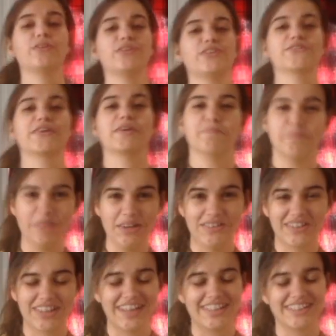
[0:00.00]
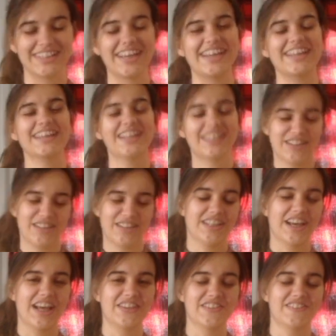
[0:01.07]
drink milk, unlike
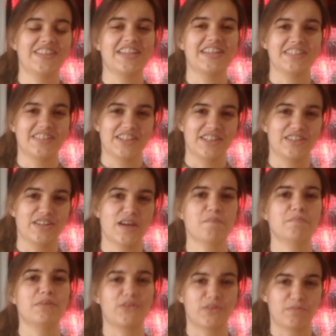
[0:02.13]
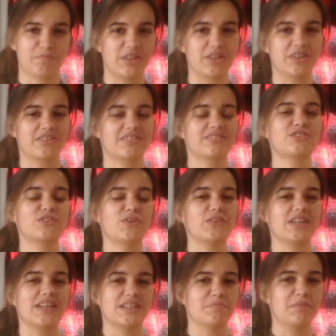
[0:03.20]
other things that are not milk but are sold
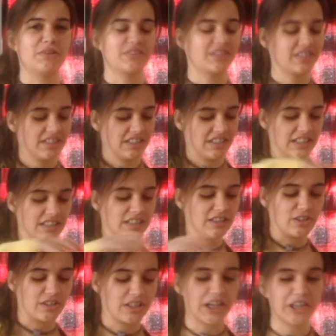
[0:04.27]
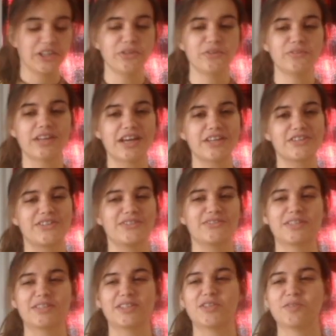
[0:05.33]
as milk. Looking at you, Nut Juice
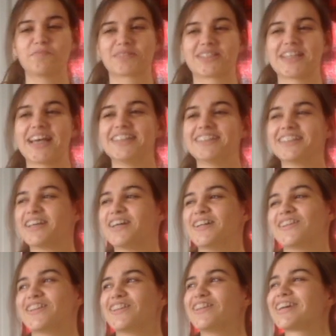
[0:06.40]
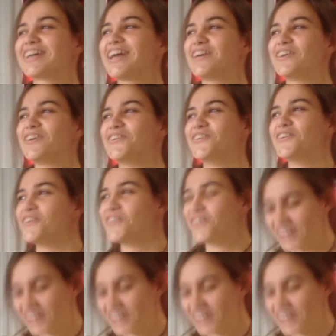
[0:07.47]
and 2%. Looking at you.